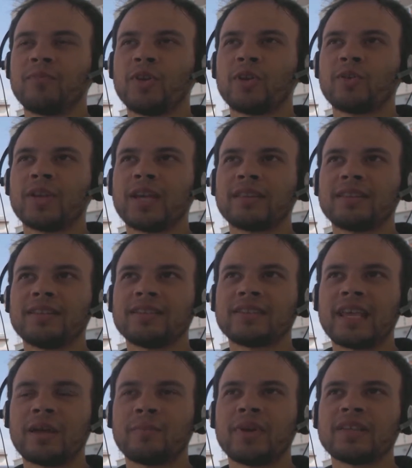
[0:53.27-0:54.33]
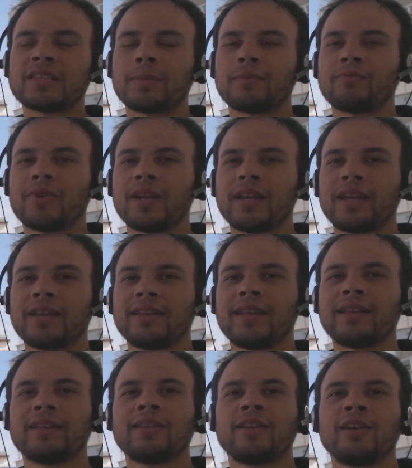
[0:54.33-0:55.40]
you know, get these campaigns up and running and
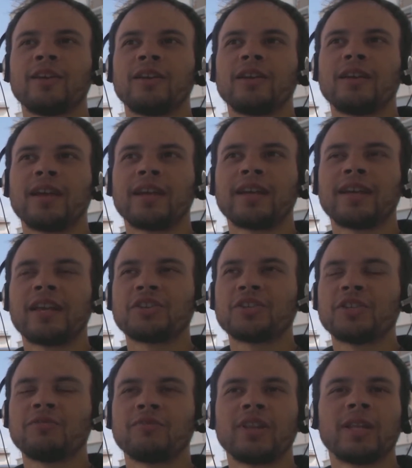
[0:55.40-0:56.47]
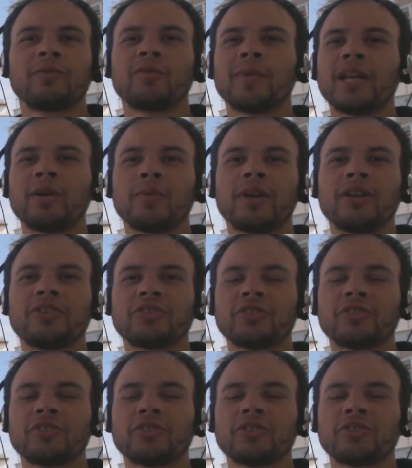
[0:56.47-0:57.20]
then I can actually run them from anywhere.